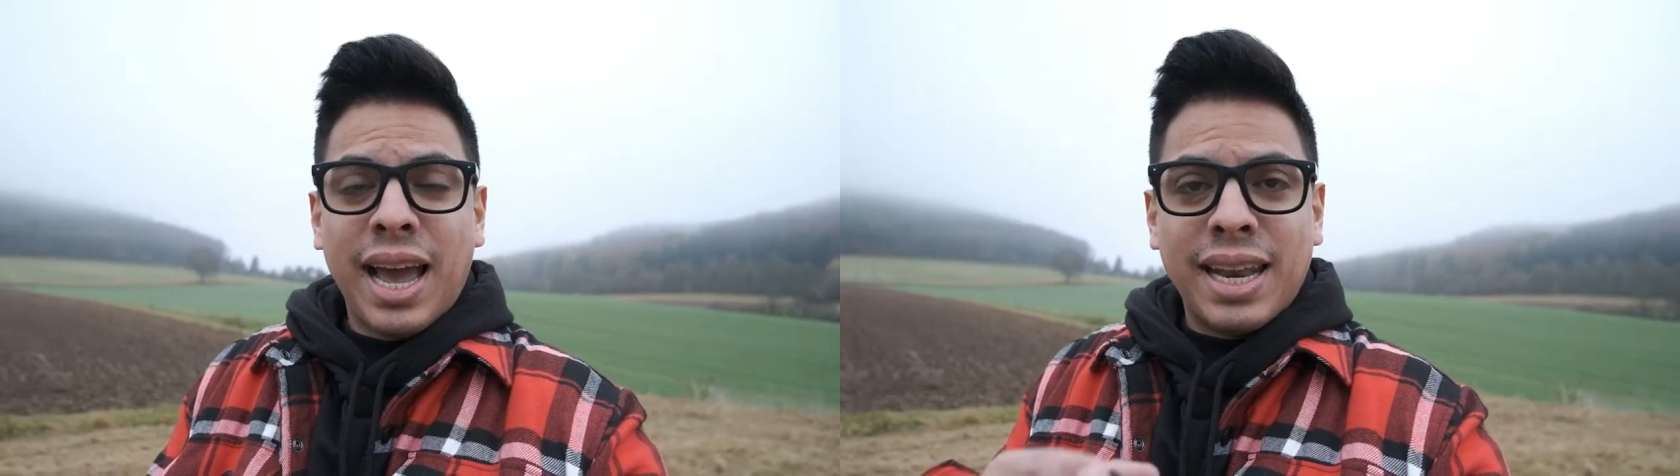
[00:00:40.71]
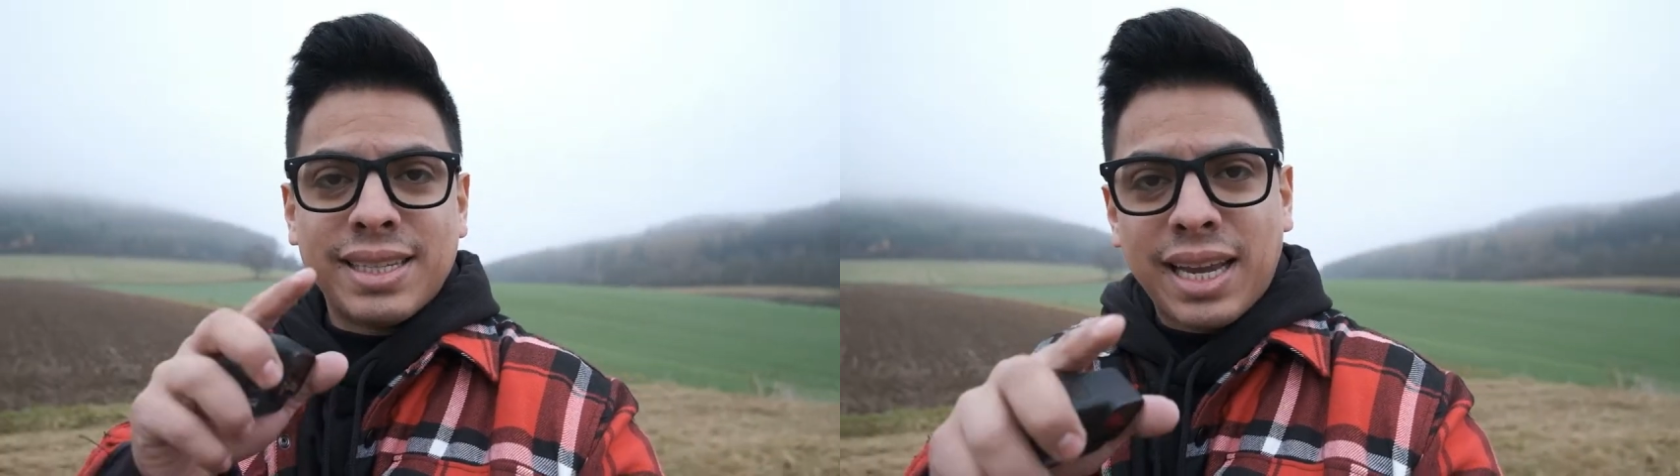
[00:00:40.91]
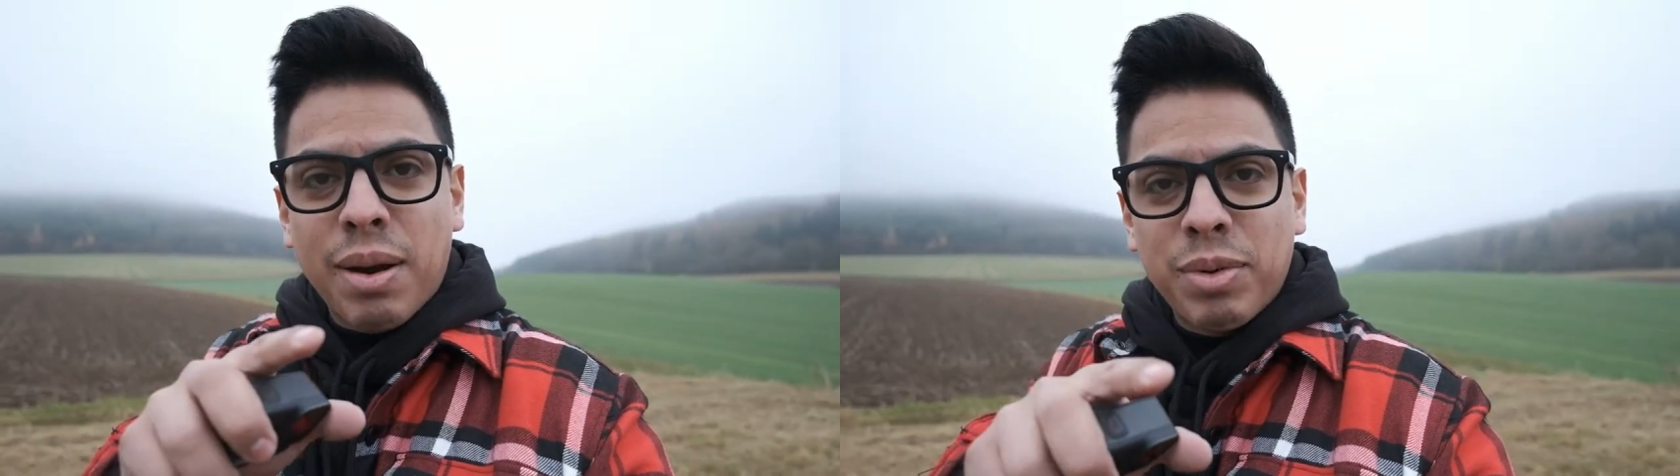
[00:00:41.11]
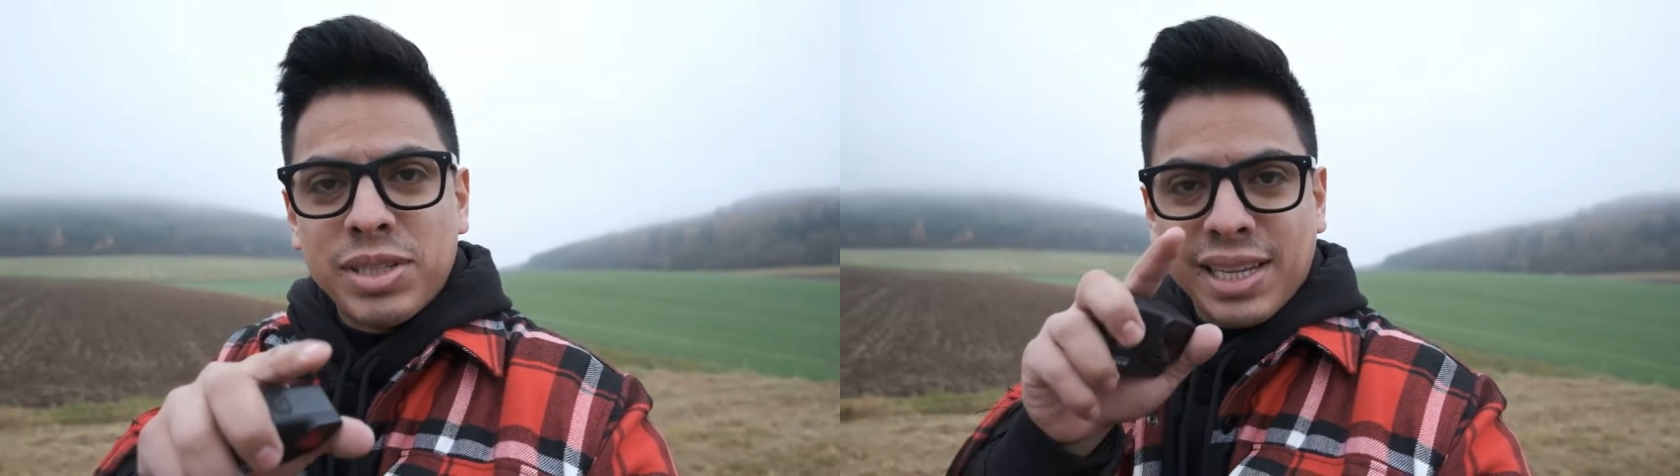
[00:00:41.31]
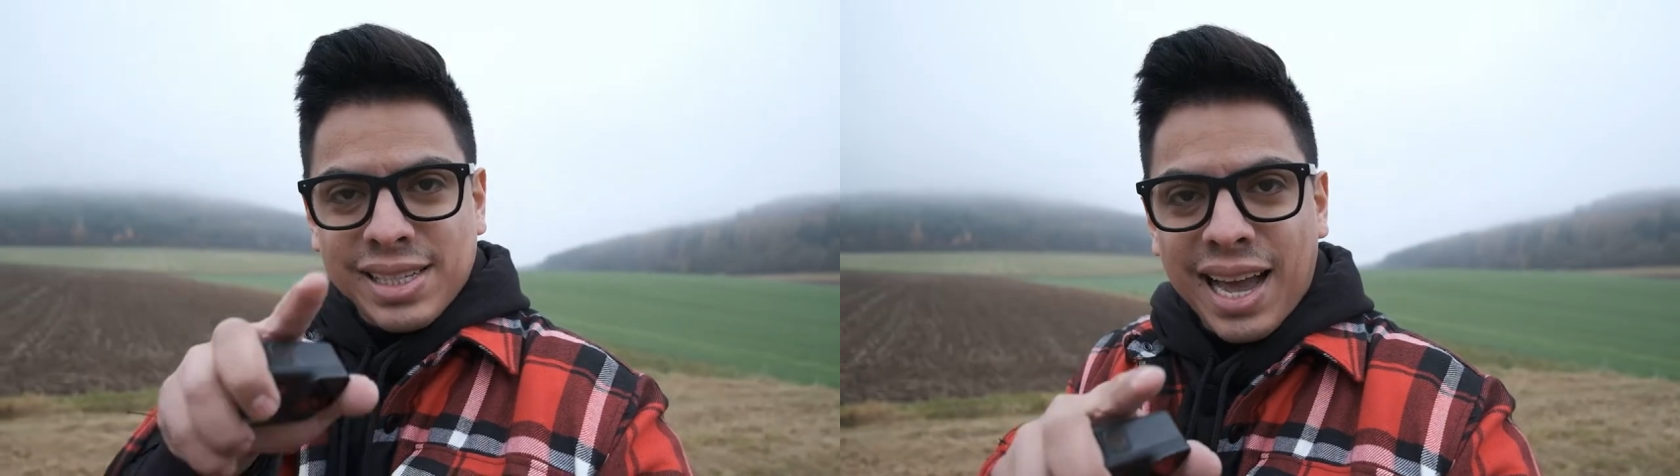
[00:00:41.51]
And this camera
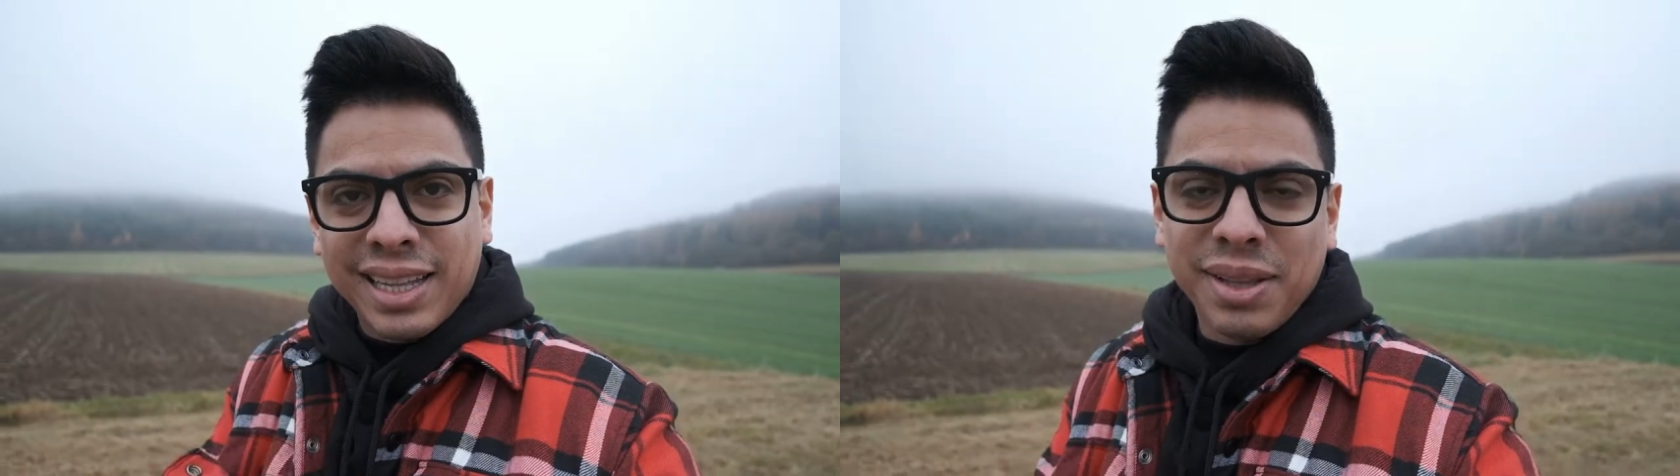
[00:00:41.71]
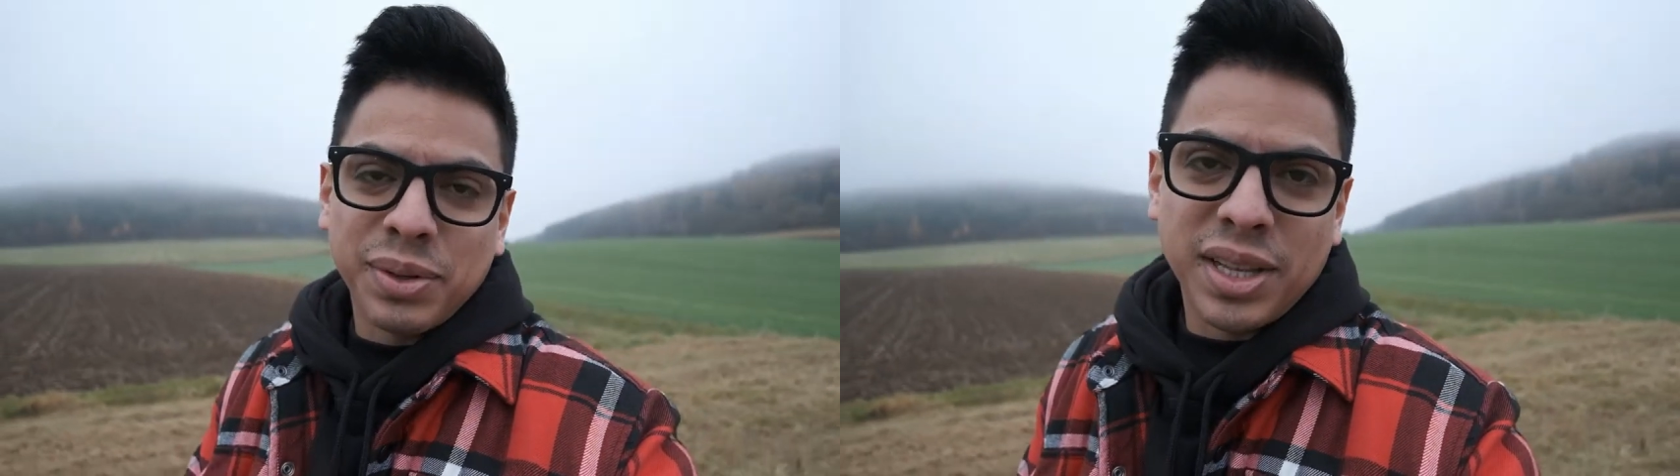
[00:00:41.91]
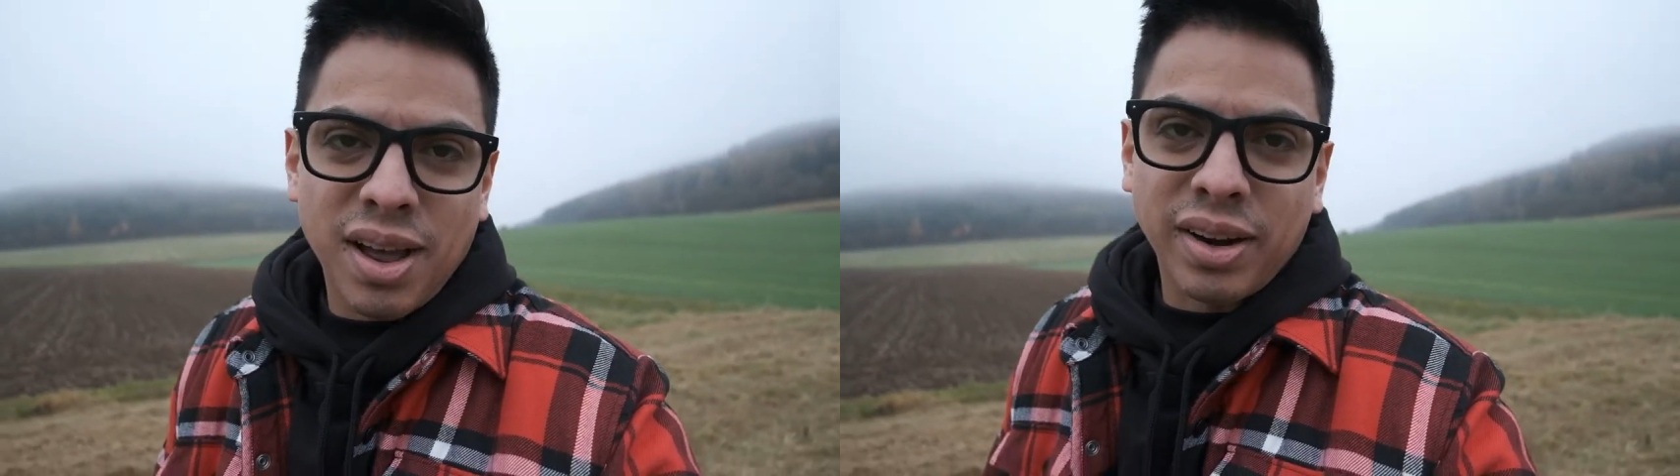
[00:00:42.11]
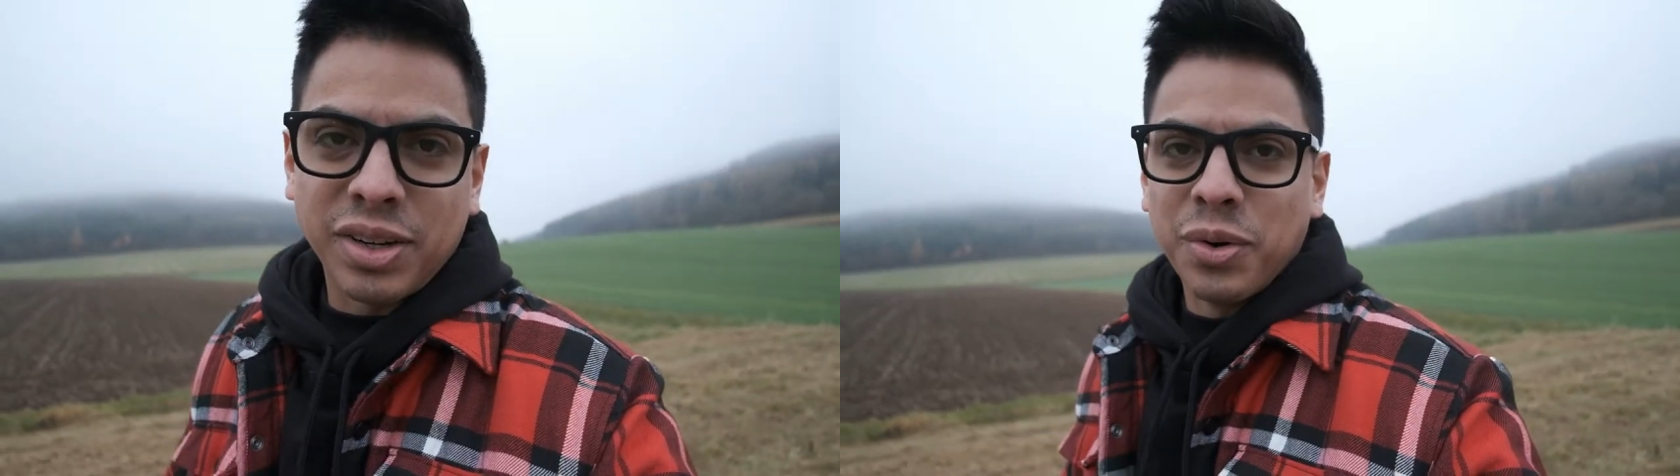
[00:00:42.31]
is exactly what the doctor